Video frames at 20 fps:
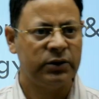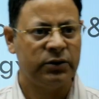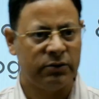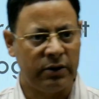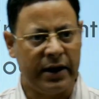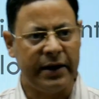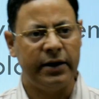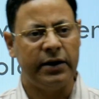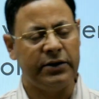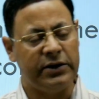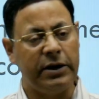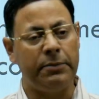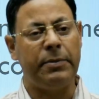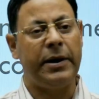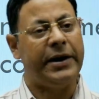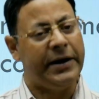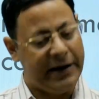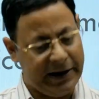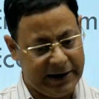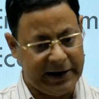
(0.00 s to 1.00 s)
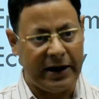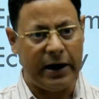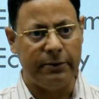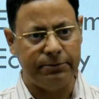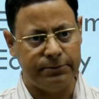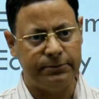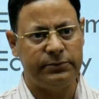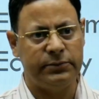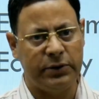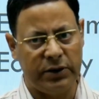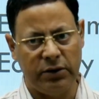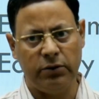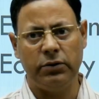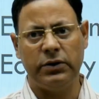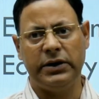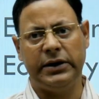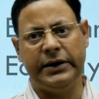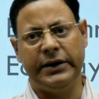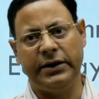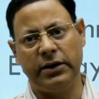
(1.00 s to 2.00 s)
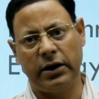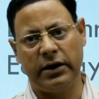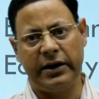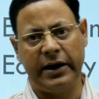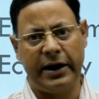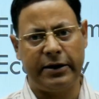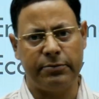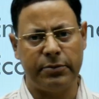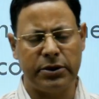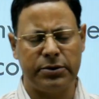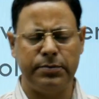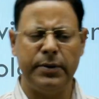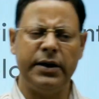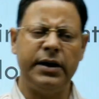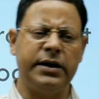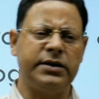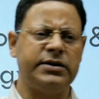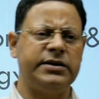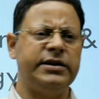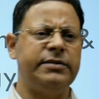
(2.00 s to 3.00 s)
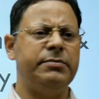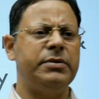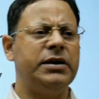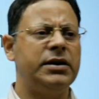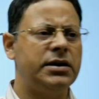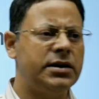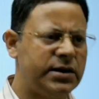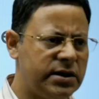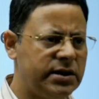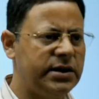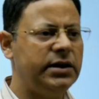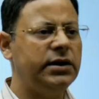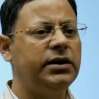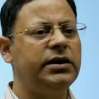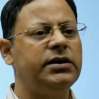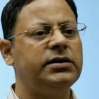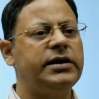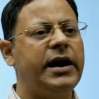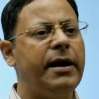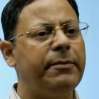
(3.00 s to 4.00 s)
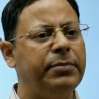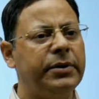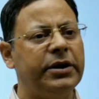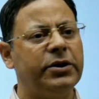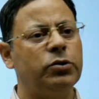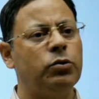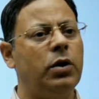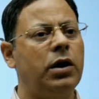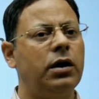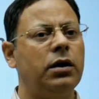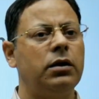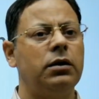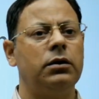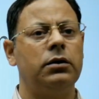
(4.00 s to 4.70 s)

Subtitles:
right? Thereby heating up, you know, the internal atmosphere, and similarly is happening to our